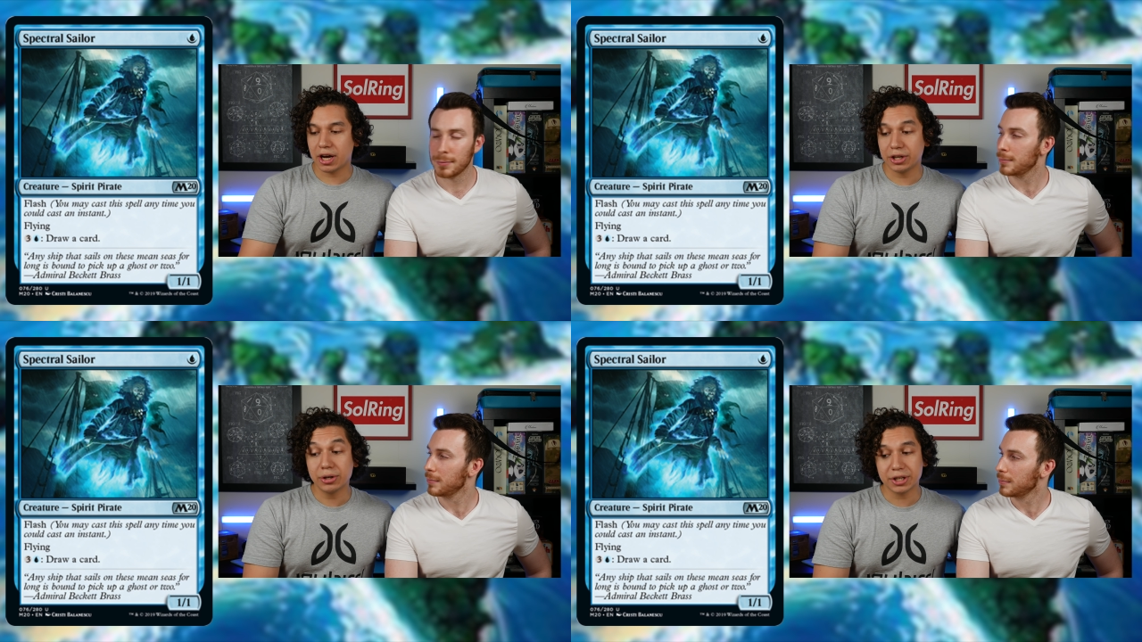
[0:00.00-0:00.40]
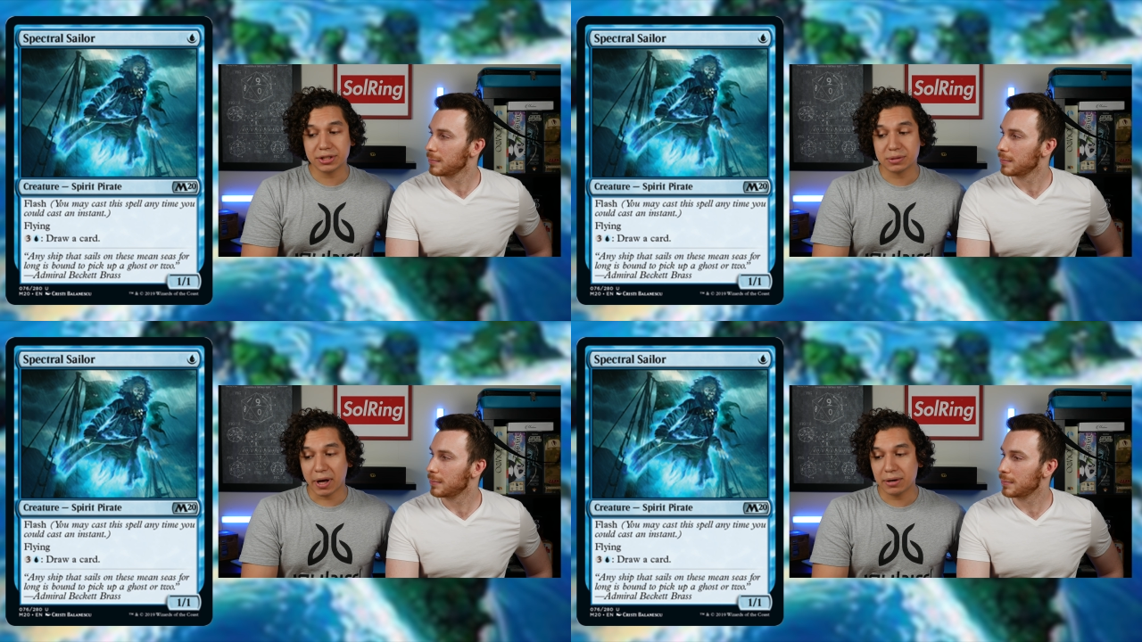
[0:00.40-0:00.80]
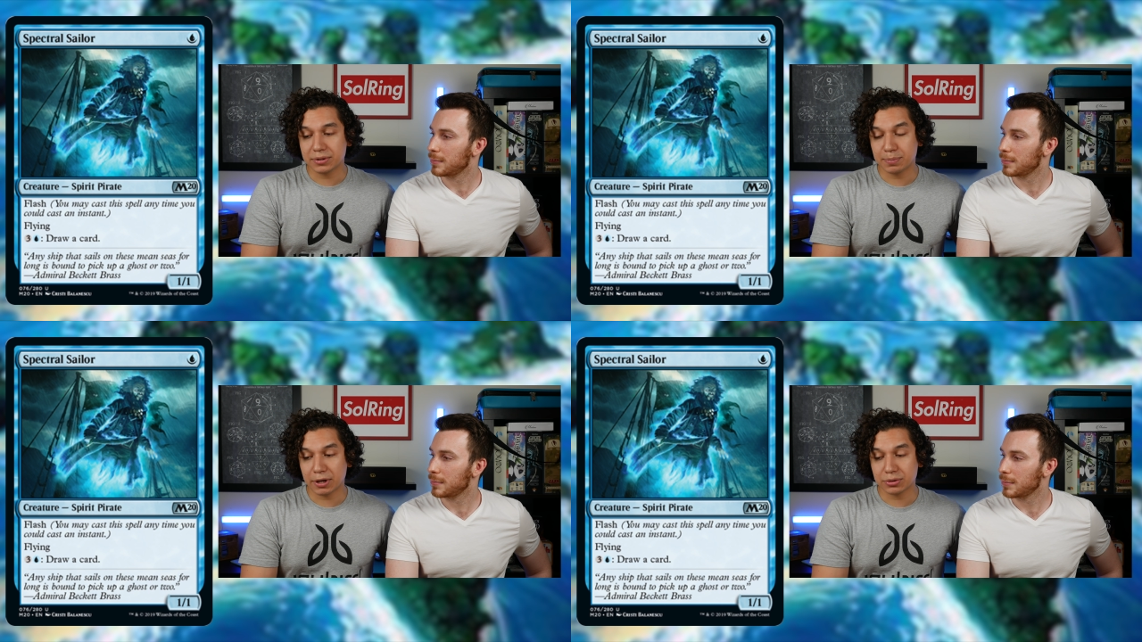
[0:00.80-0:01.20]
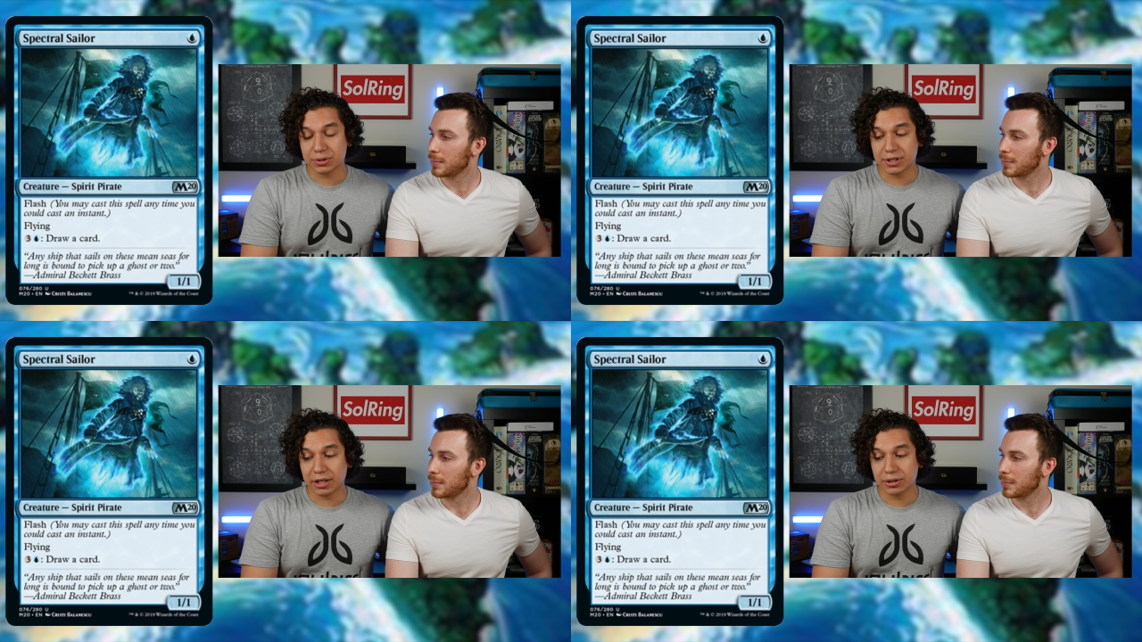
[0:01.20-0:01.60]
Speaker 1: uh, you're in a good spot with Spectral
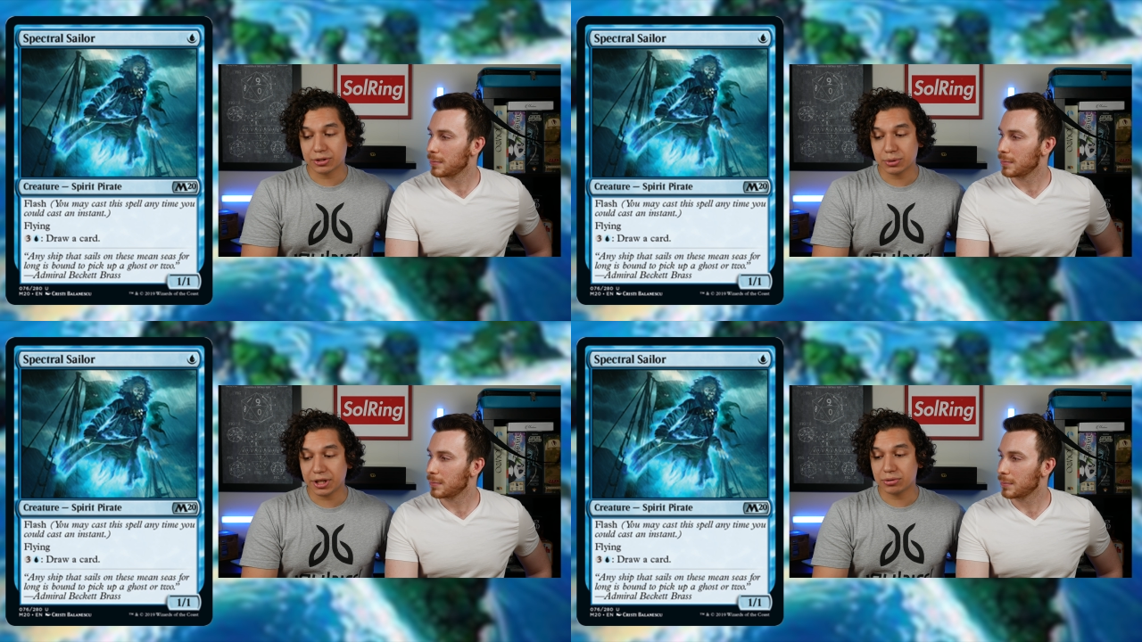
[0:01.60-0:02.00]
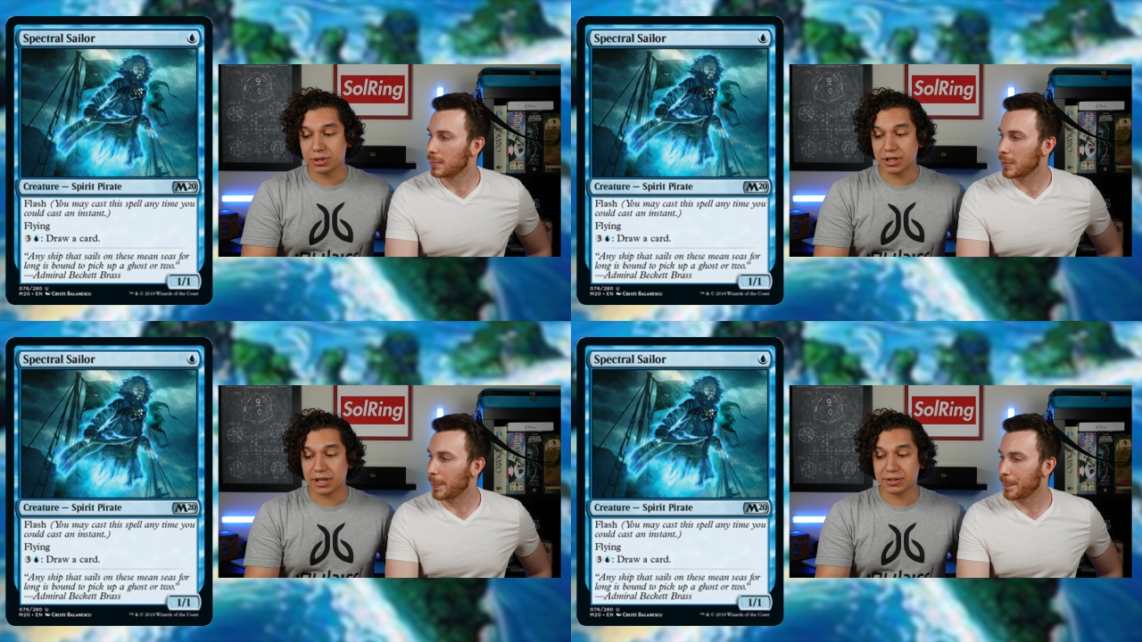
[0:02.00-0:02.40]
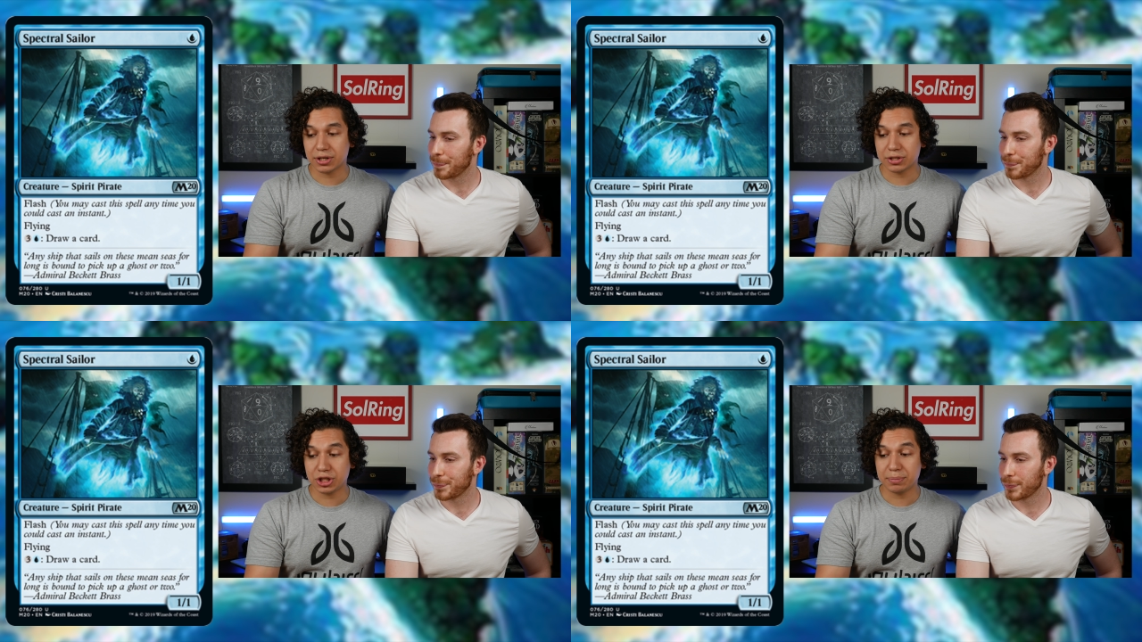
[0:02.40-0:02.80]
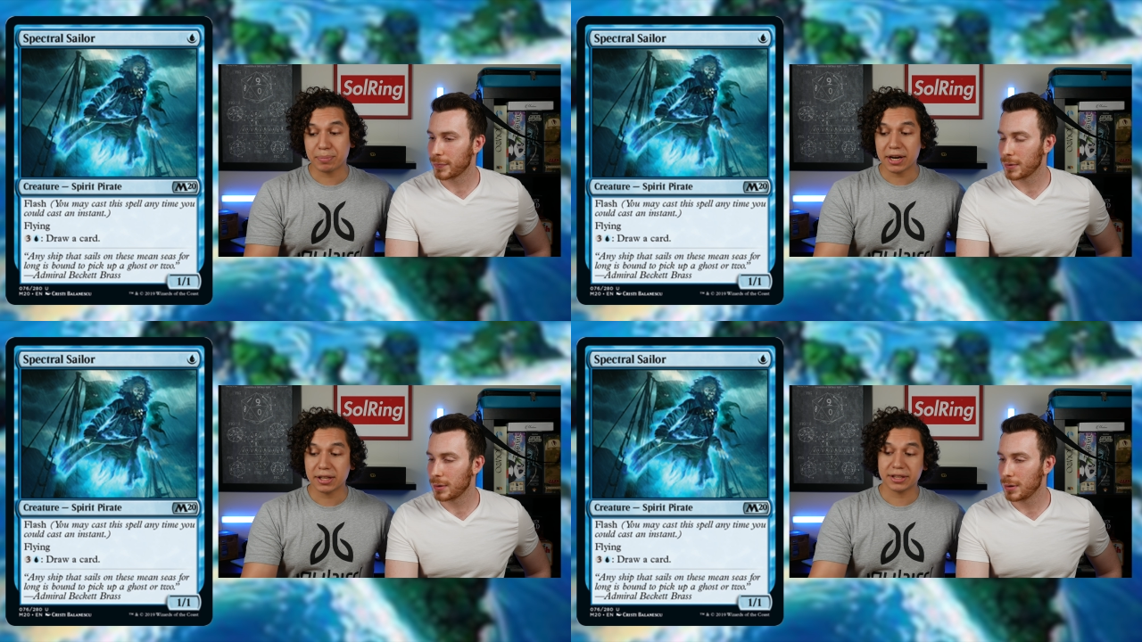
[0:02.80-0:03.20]
Sailor. It's really interesting that it's on a cheap
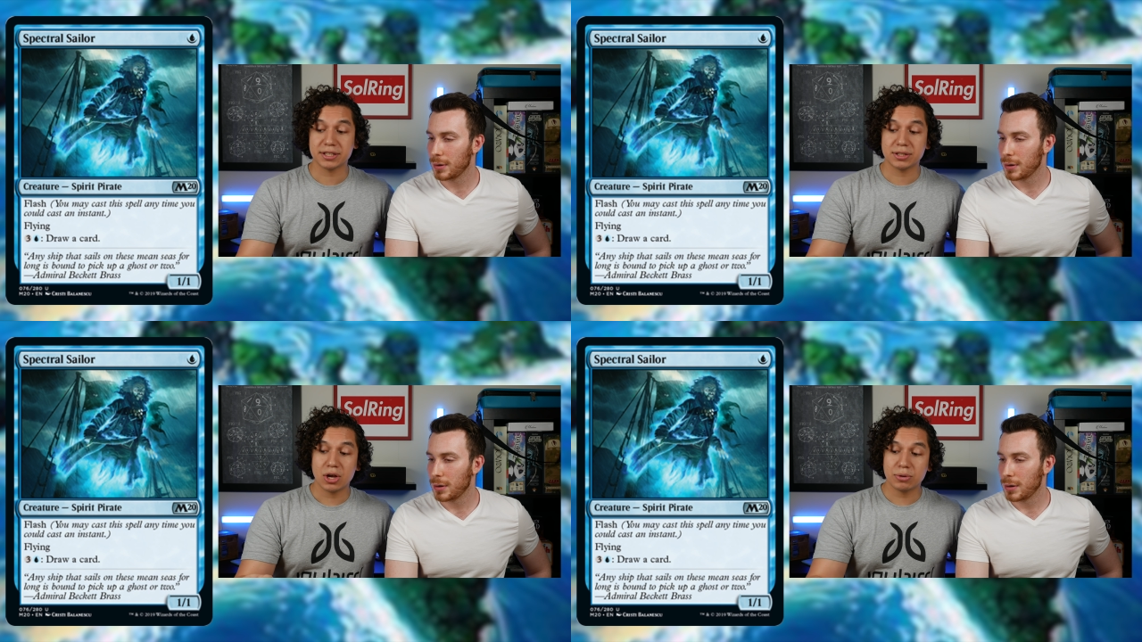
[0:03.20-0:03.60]
body like this.